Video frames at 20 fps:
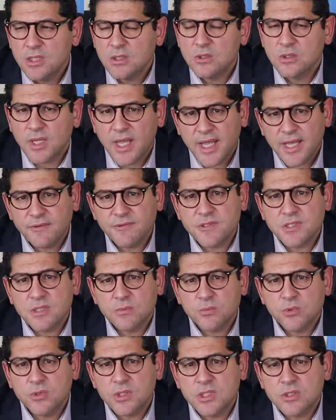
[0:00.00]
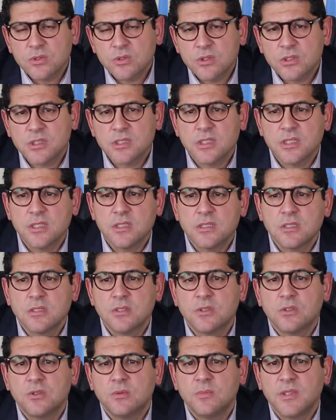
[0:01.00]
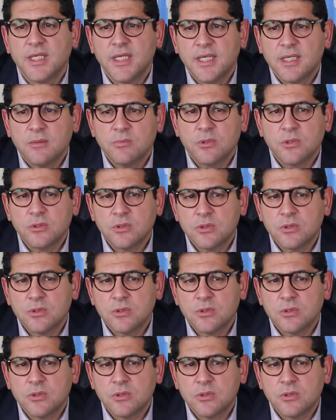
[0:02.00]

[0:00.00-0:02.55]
to have some resources to be able